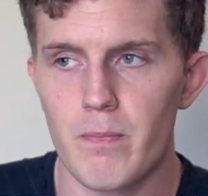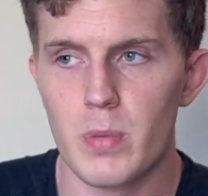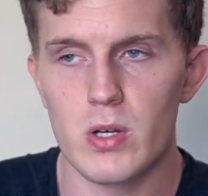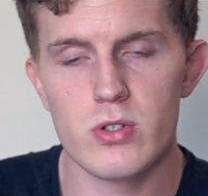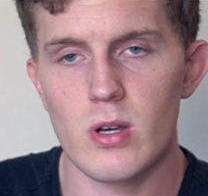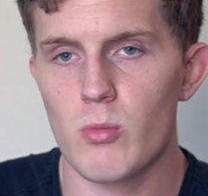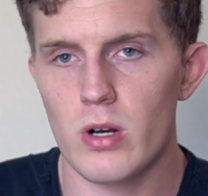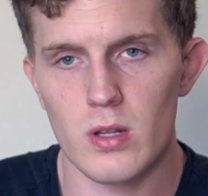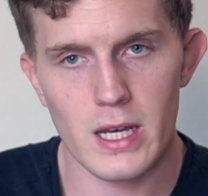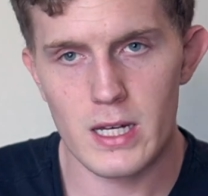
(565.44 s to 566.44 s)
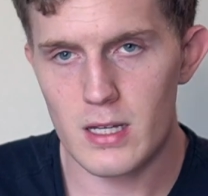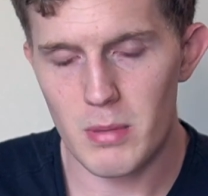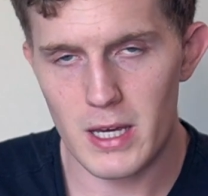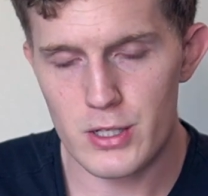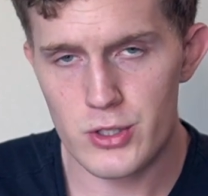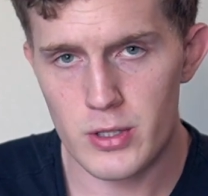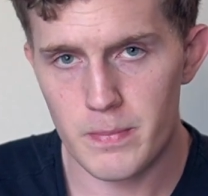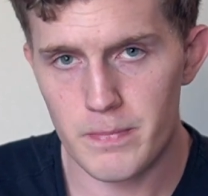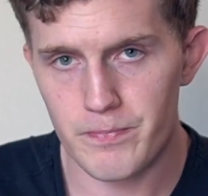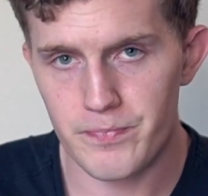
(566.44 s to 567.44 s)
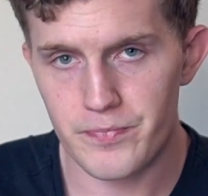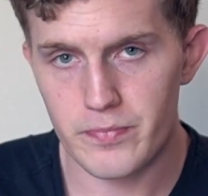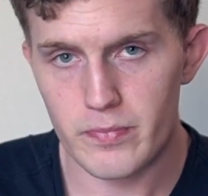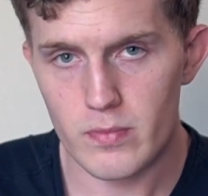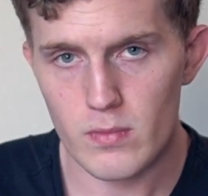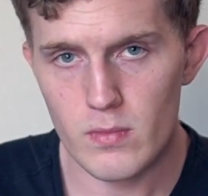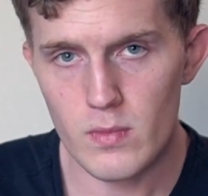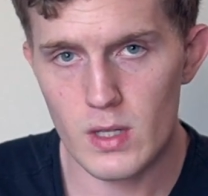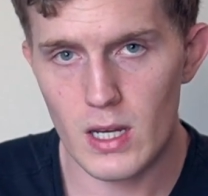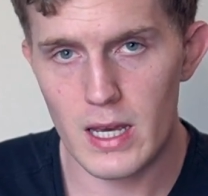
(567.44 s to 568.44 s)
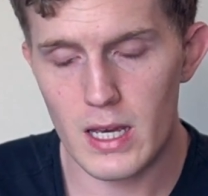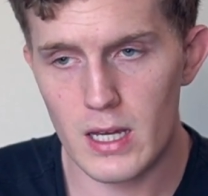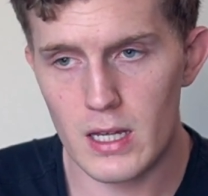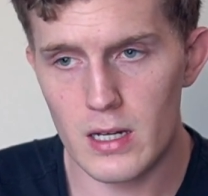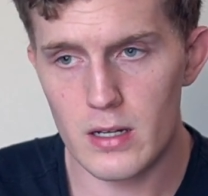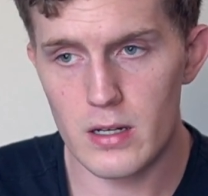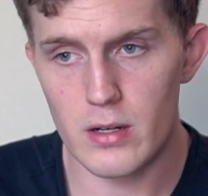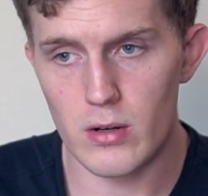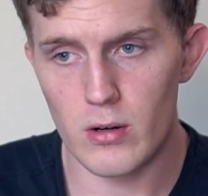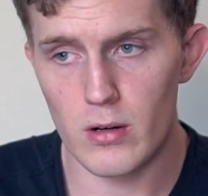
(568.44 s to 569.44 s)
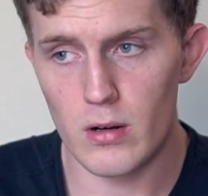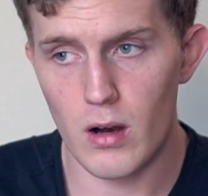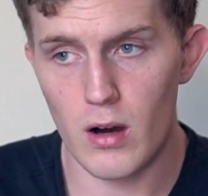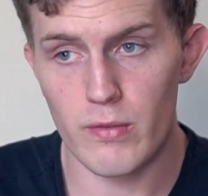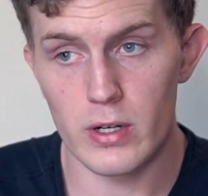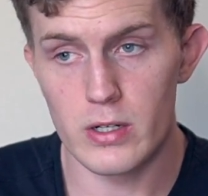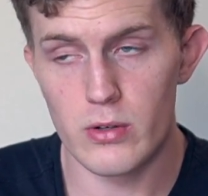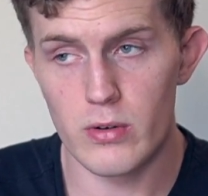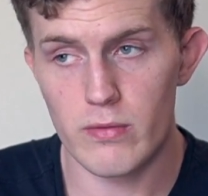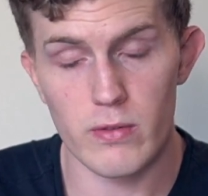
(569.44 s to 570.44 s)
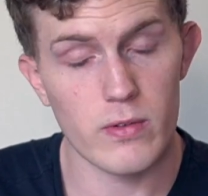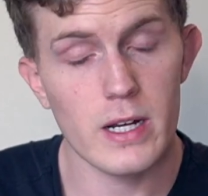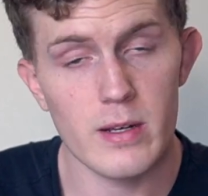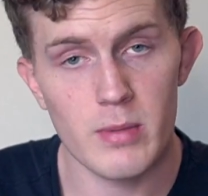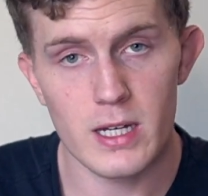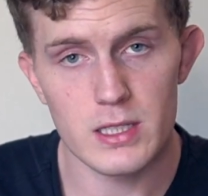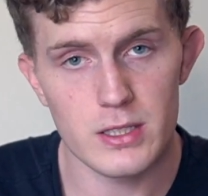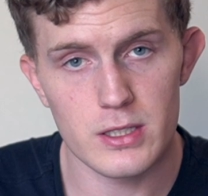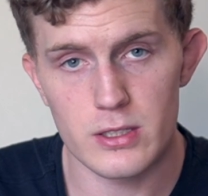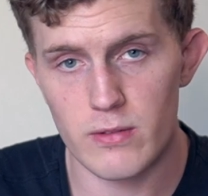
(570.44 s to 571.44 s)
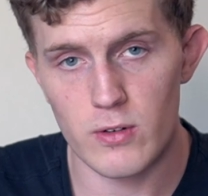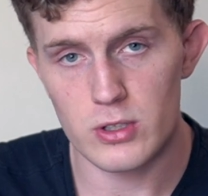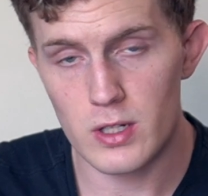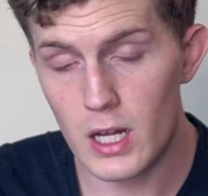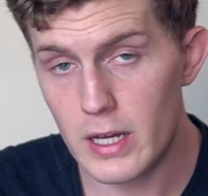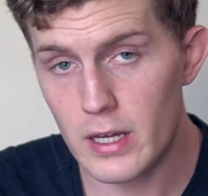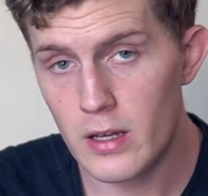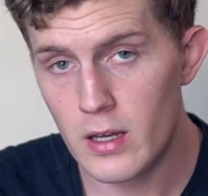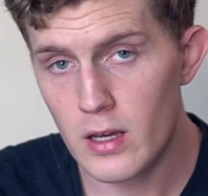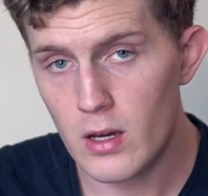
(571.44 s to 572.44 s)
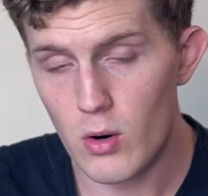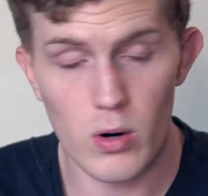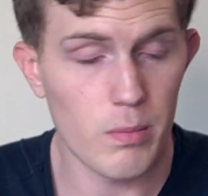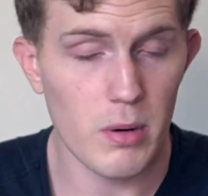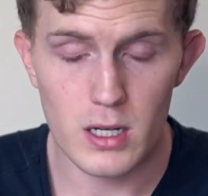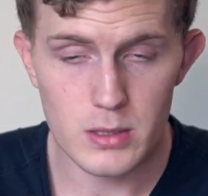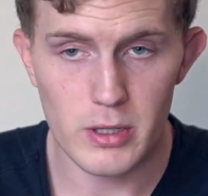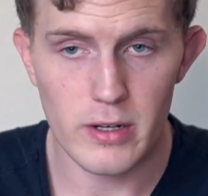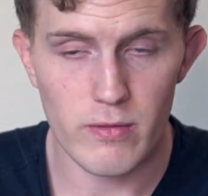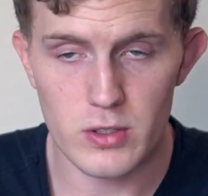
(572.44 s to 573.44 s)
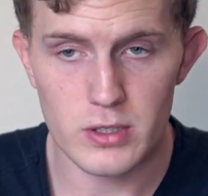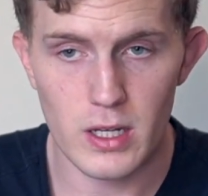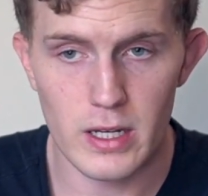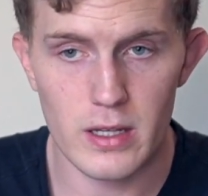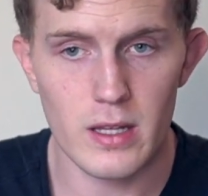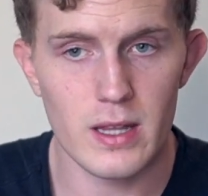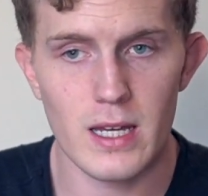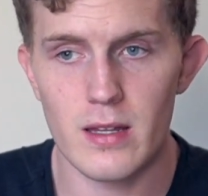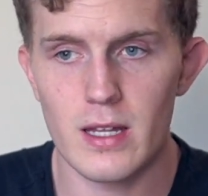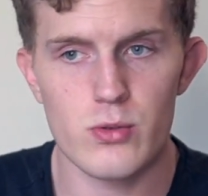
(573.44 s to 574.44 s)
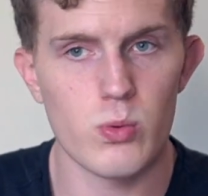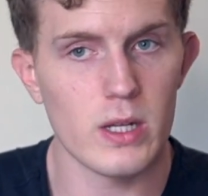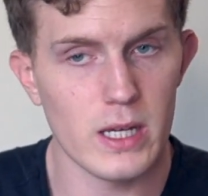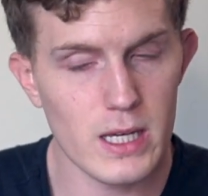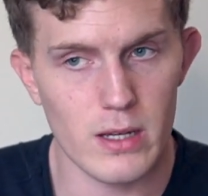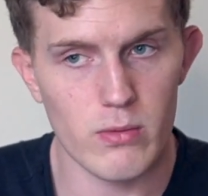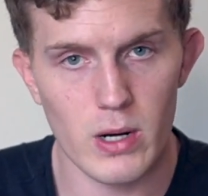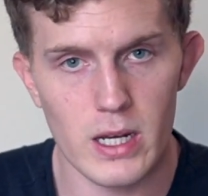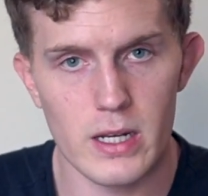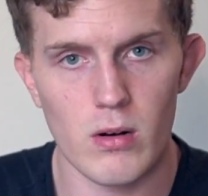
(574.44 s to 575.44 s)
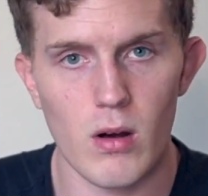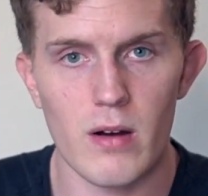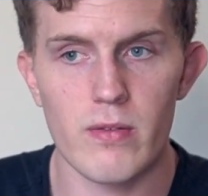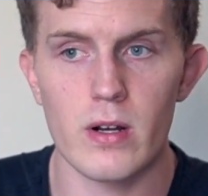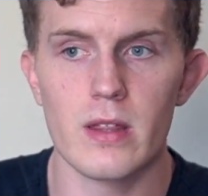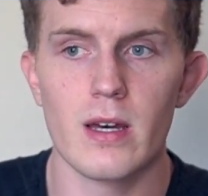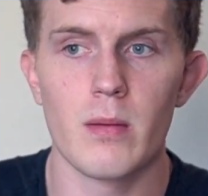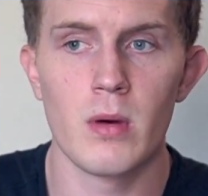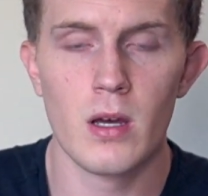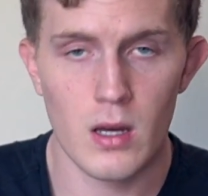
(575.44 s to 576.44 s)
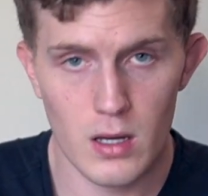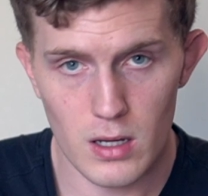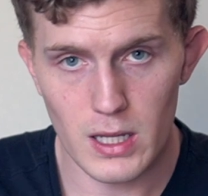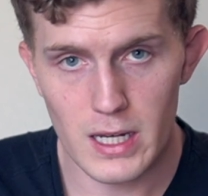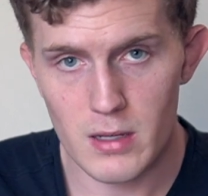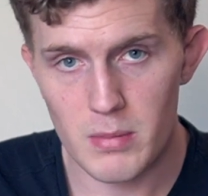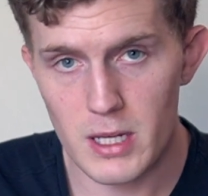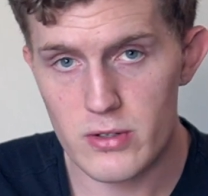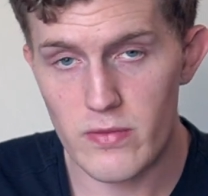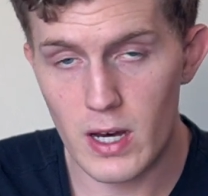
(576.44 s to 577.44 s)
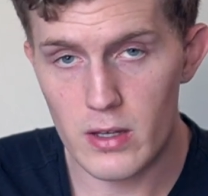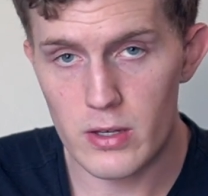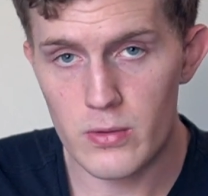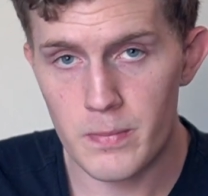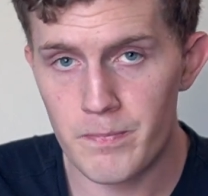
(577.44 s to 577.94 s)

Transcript: build someone a landing page and you're offering to do it for free because this is your first client or possibly your first client, then that's really it, right? You're offering them a landing page of value